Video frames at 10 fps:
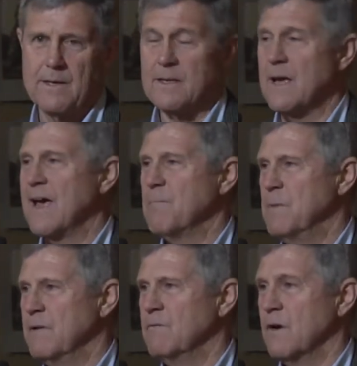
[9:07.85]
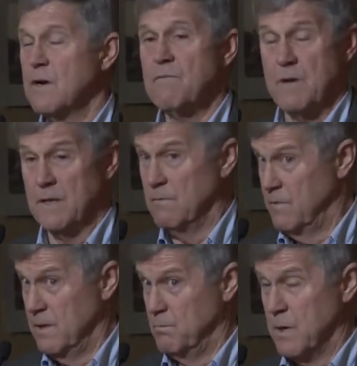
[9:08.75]
And they have been very, and the,
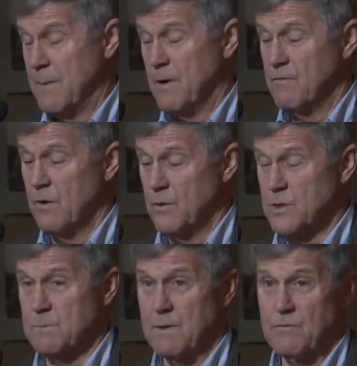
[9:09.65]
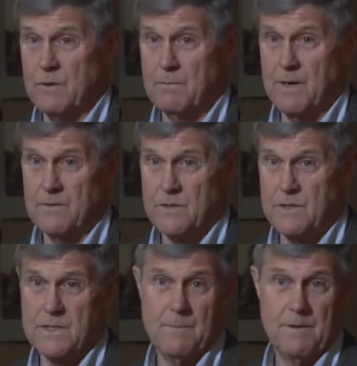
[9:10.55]
the primary focus has been foot and mouth
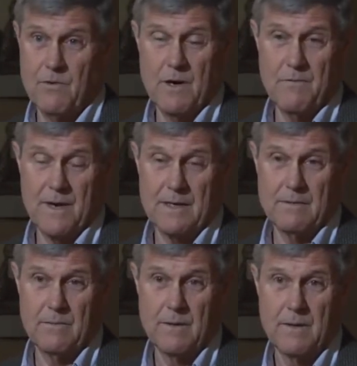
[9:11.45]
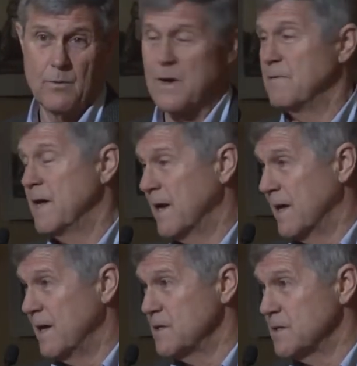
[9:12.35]
disease. They've been very effective. We haven't had a
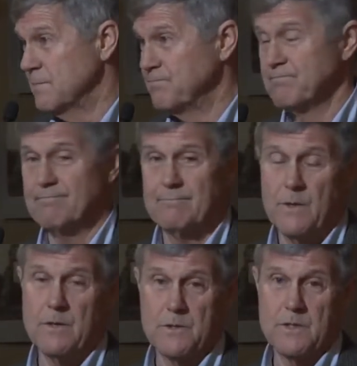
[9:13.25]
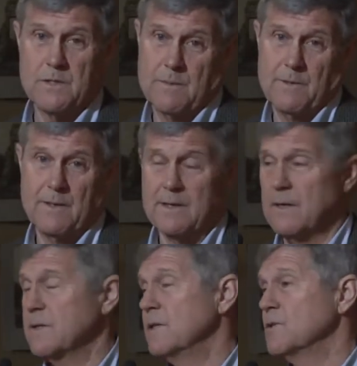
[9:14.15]
case, you know, since something like
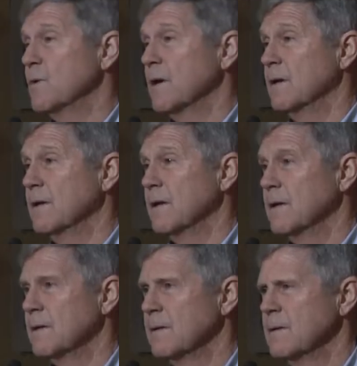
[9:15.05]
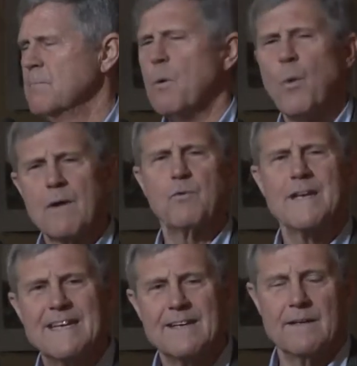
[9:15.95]
1929. But what if we
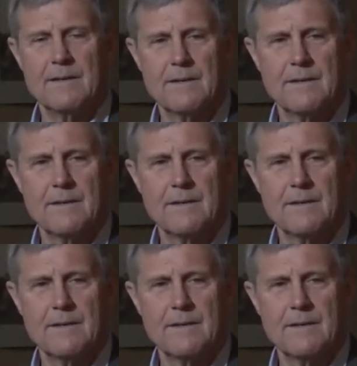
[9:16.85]
did?